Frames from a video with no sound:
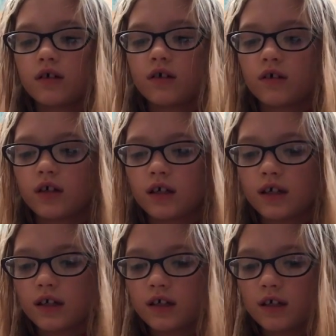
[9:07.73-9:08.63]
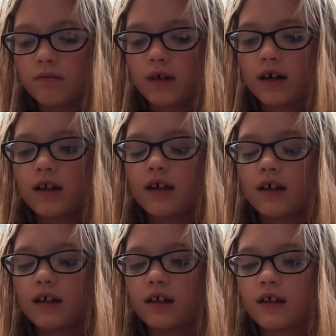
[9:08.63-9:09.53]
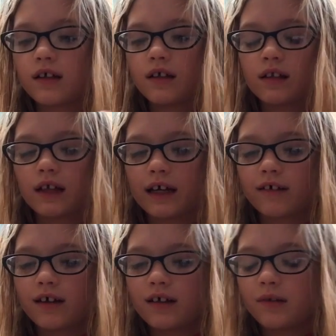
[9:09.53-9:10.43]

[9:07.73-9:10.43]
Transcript: Okay, come on, Lyra.